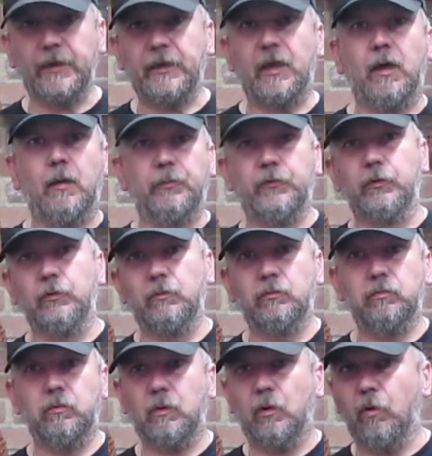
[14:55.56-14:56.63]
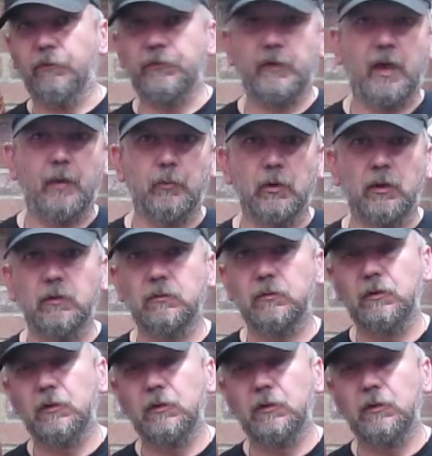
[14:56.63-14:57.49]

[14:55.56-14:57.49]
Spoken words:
get up to off camera,